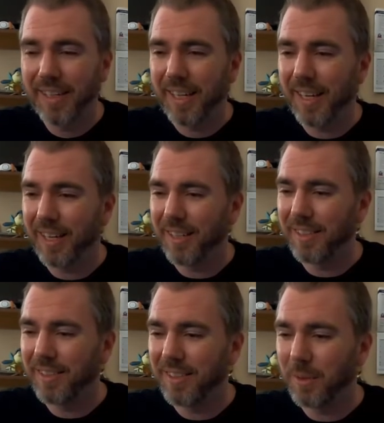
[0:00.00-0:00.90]

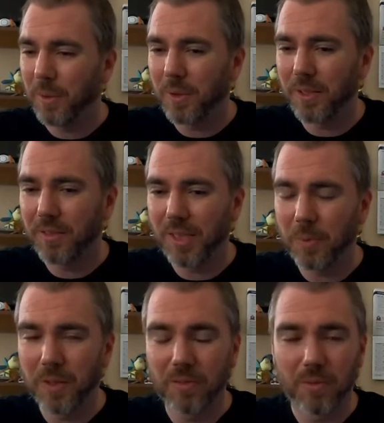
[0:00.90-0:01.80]
And you all can see
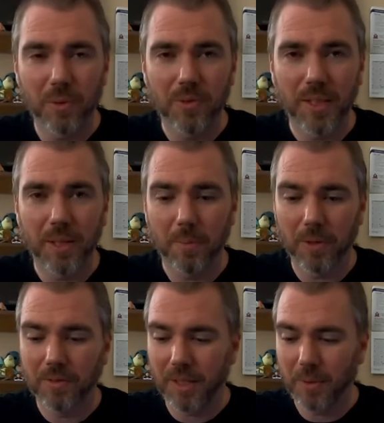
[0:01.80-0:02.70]
what the full setup
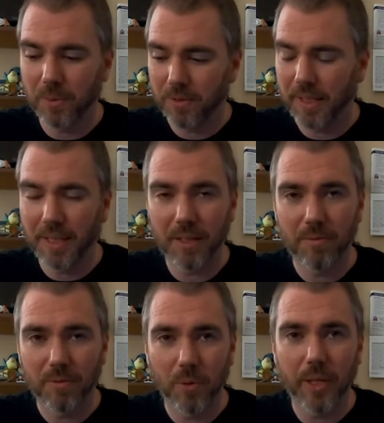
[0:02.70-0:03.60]
looks like once I get
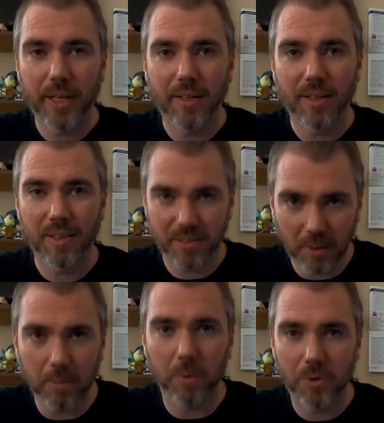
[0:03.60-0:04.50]
it fully
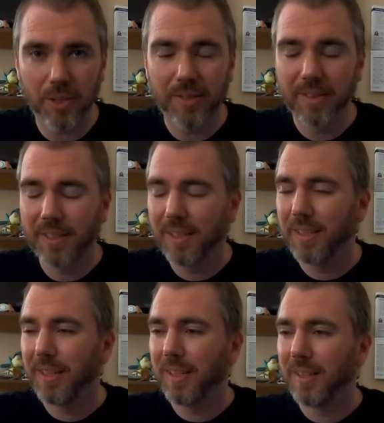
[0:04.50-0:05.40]
assembled.
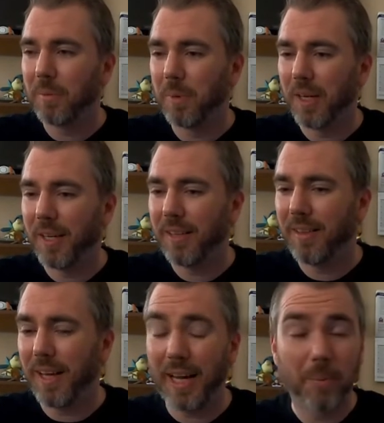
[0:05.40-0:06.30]

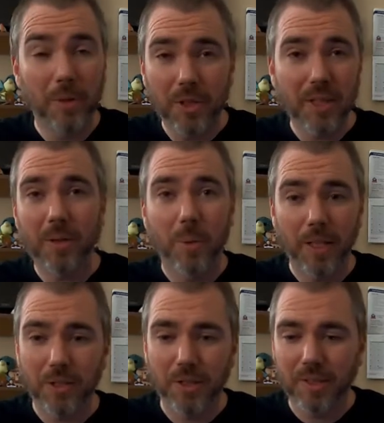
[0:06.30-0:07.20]
But I appreciate the
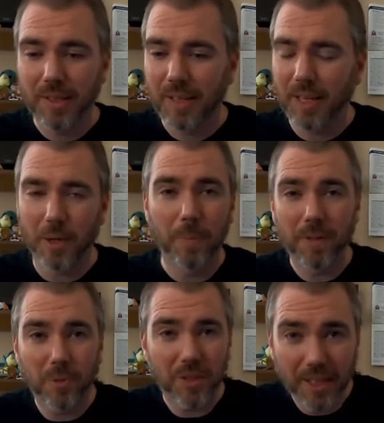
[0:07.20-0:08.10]
question. I hope
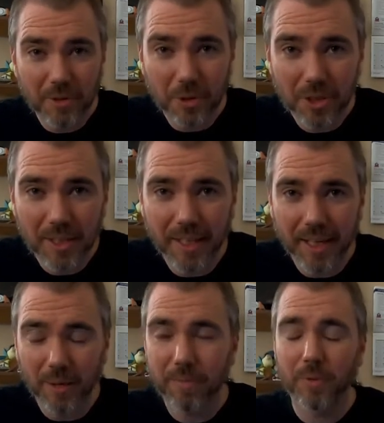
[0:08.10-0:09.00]
this was interesting and
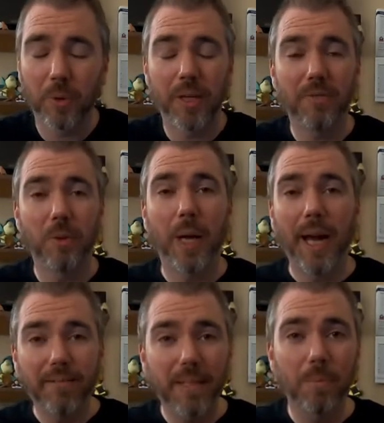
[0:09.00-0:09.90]
helpful. If you
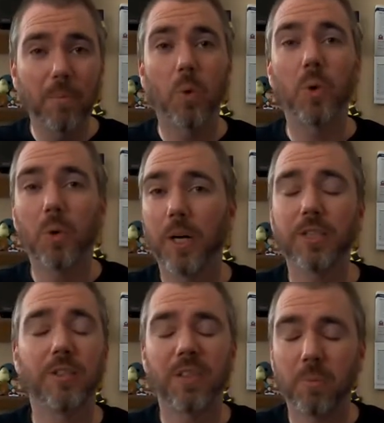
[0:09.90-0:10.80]
have any more
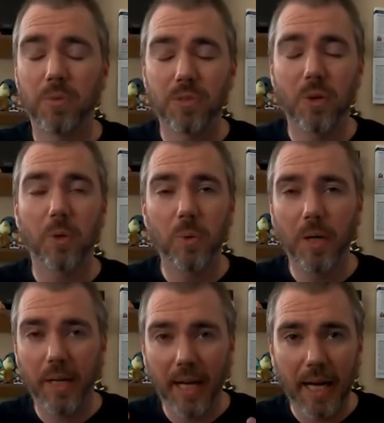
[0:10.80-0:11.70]
questions, I'm
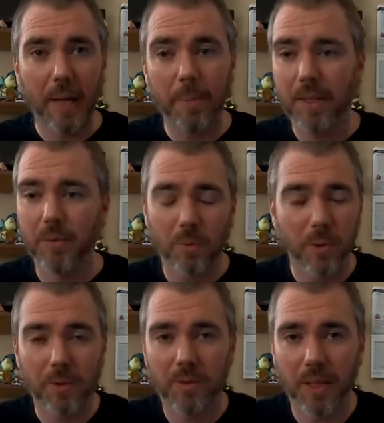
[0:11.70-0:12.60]
so happy and
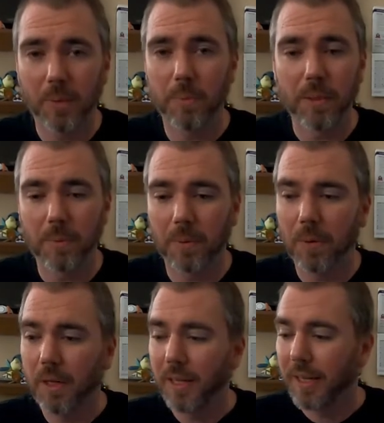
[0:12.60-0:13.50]
thrilled to help
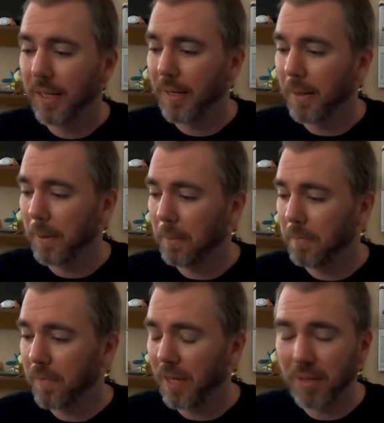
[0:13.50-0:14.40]
people.
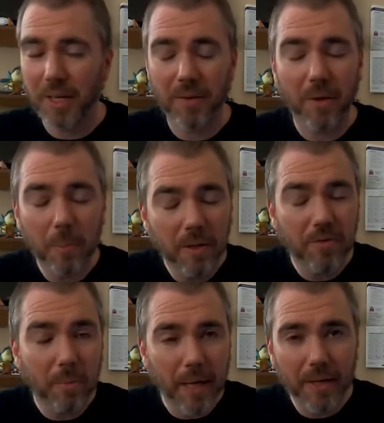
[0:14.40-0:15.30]
I've got a little bit
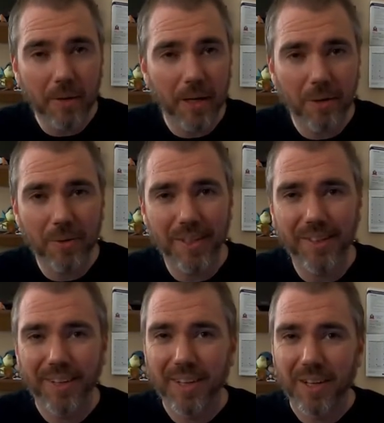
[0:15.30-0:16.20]
of a background
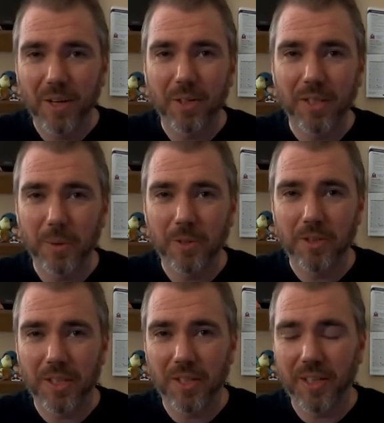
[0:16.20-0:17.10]
in audio
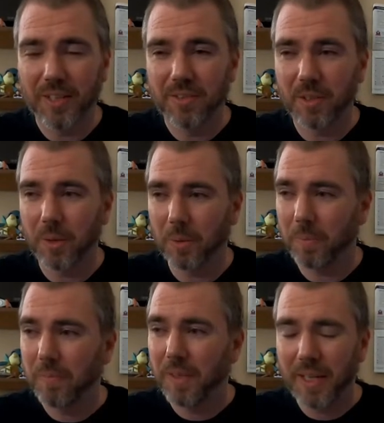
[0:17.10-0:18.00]
engineering,
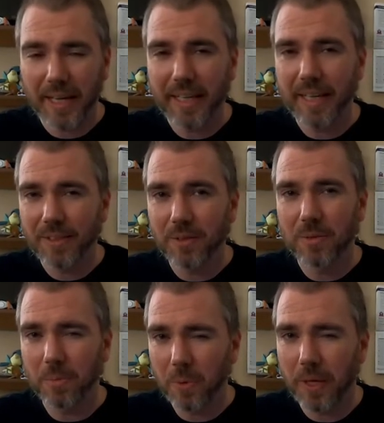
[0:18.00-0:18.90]
so I can answer
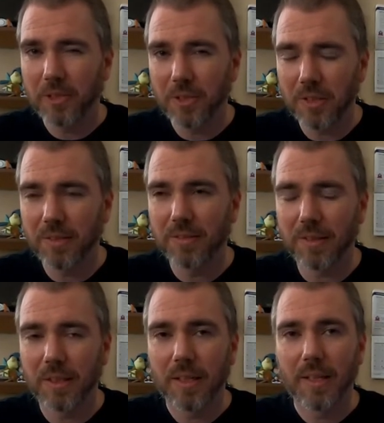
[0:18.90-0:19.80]
some questions.
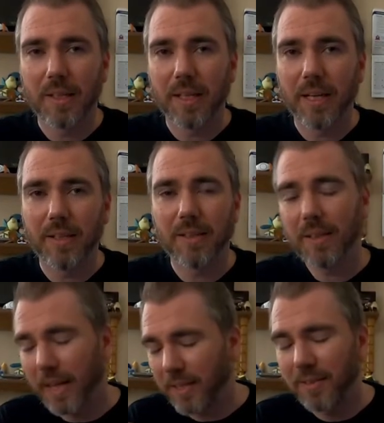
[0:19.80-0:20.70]

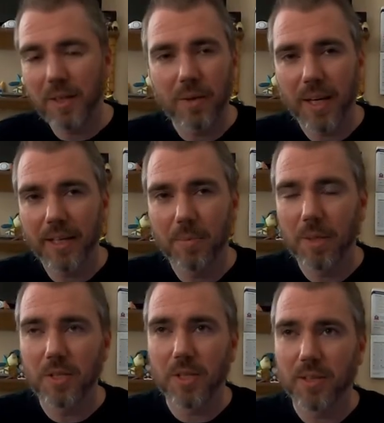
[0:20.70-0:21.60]
And I guess the other thing I didn't
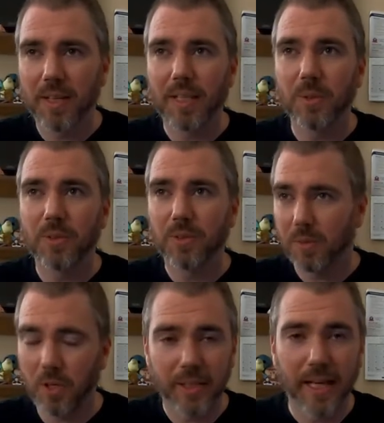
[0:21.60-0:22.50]
mention is I use
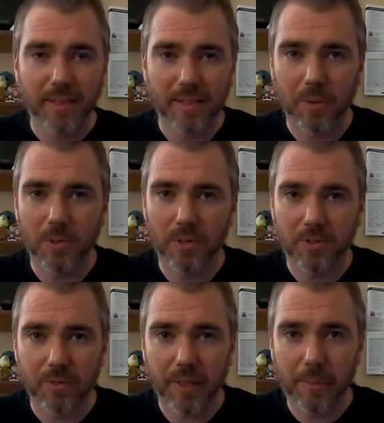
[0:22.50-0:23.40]
Audacity, which is a
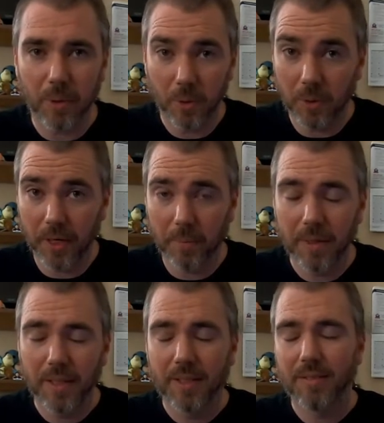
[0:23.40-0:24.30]
free program
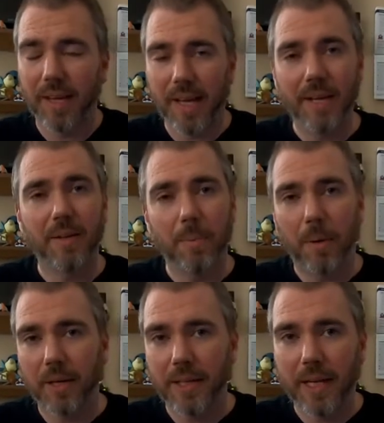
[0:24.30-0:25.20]
to edit the
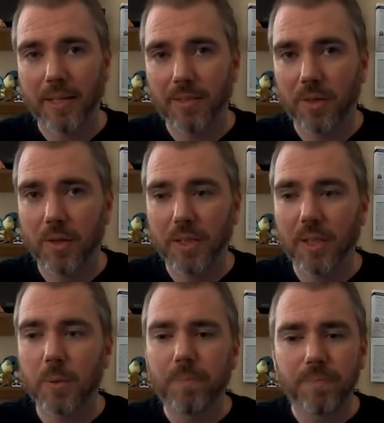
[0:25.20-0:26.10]
podcast
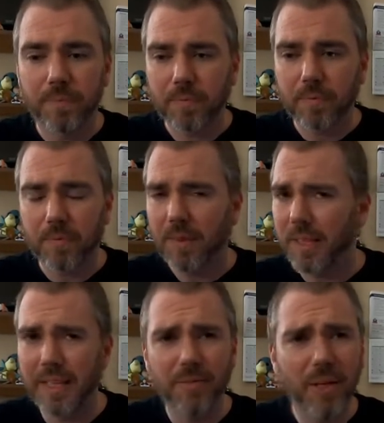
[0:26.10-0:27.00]
audio.
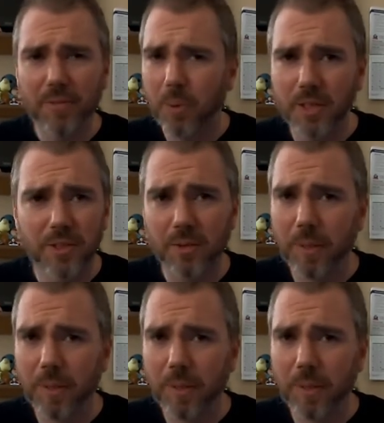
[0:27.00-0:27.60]
And if you have questions